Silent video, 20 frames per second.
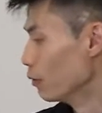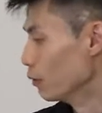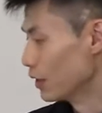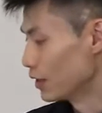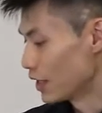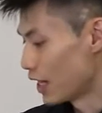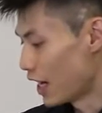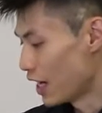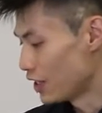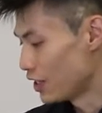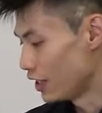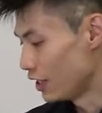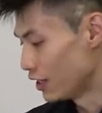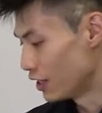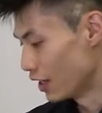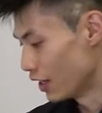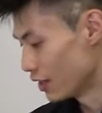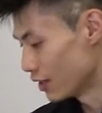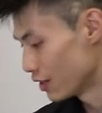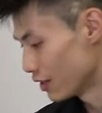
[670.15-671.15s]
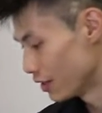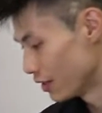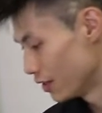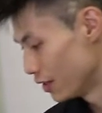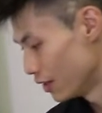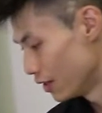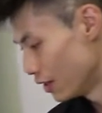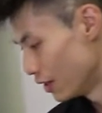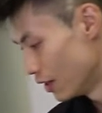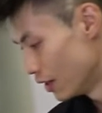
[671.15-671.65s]
What Tai Chi does
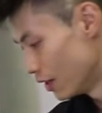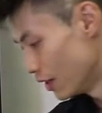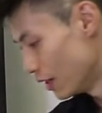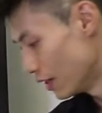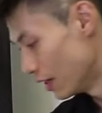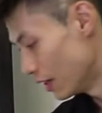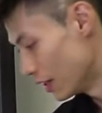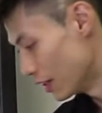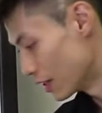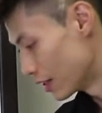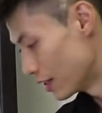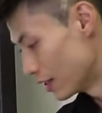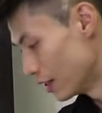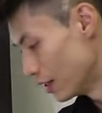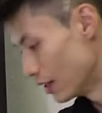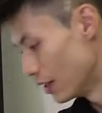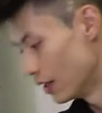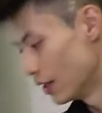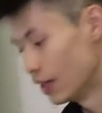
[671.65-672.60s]
is